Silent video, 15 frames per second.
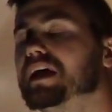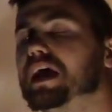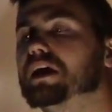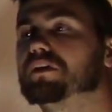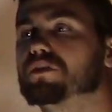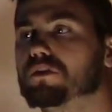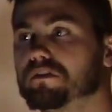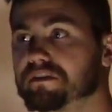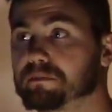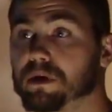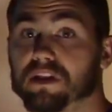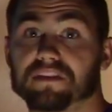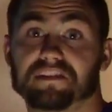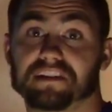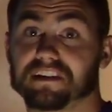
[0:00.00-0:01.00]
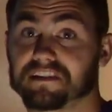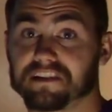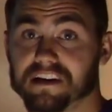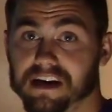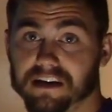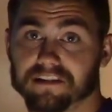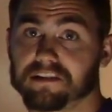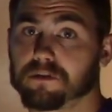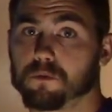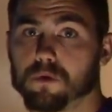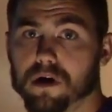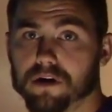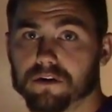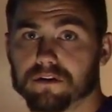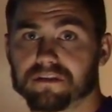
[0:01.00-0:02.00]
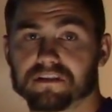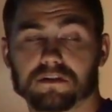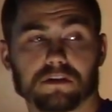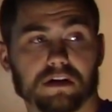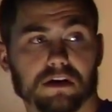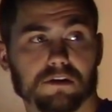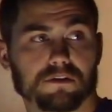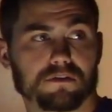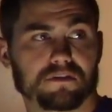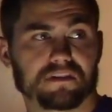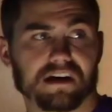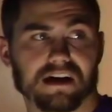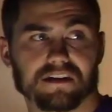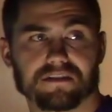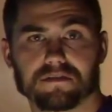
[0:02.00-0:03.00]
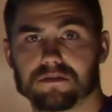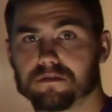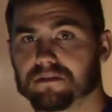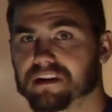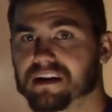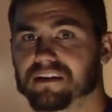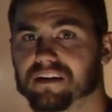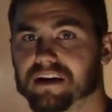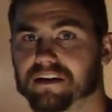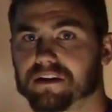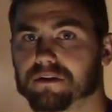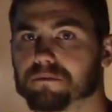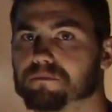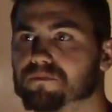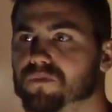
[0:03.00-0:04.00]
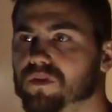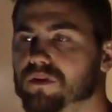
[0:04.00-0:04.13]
And in those months, it's nice. The water's clear. There's not a lot of